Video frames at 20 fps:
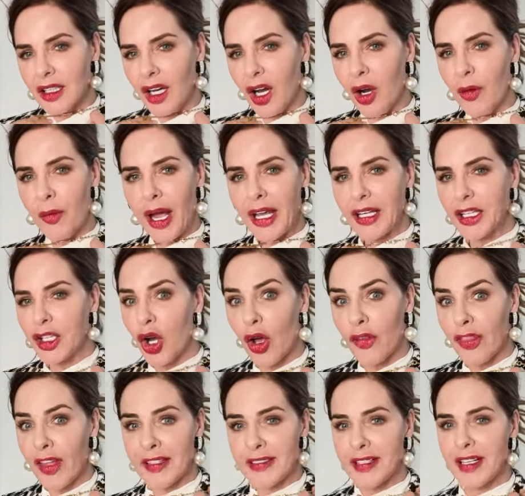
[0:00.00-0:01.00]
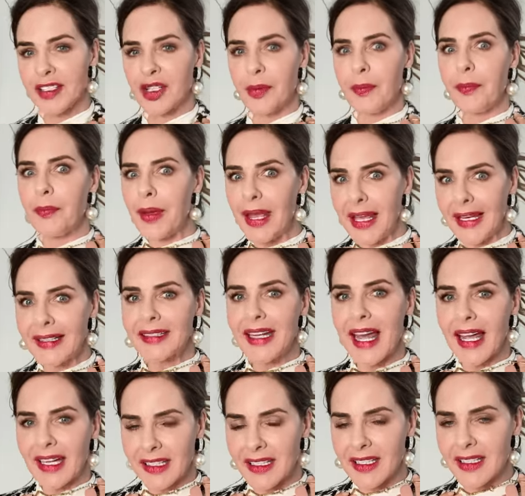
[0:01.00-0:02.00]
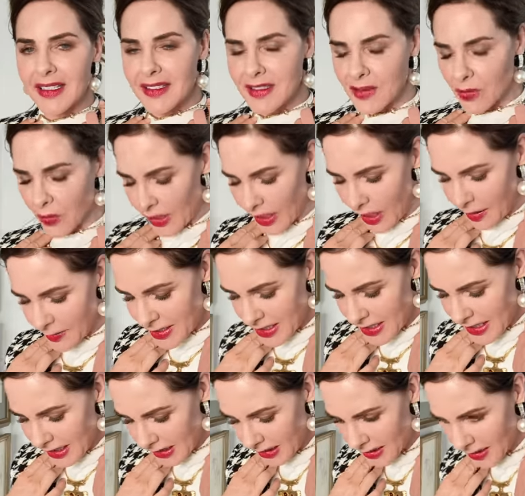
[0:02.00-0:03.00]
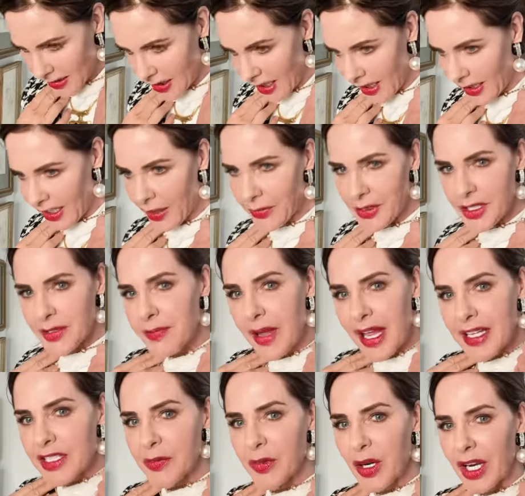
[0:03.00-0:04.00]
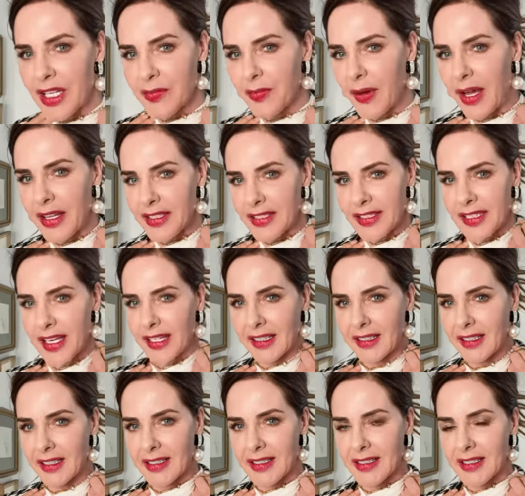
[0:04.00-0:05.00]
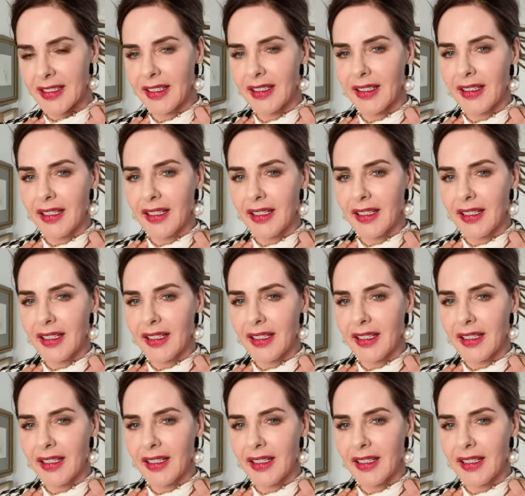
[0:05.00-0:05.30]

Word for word: oh my God, that's such a big necklace, when I was little. And I was mesmerised by this necklace.